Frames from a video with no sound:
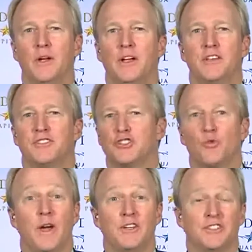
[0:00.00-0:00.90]

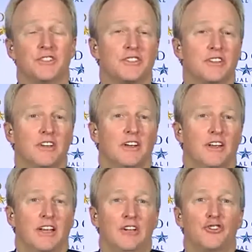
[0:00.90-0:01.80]
situations
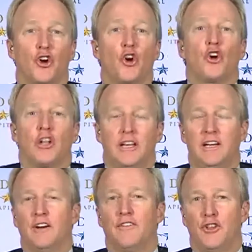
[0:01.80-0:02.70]
internally
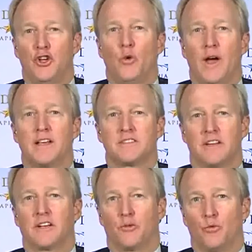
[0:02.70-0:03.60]
here in the U.S.
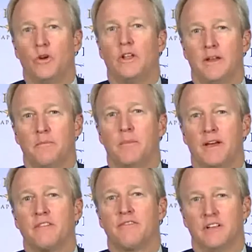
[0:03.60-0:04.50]
that can really
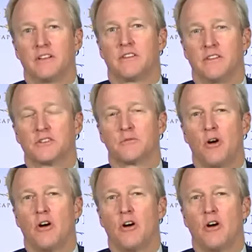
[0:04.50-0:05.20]
benefit the small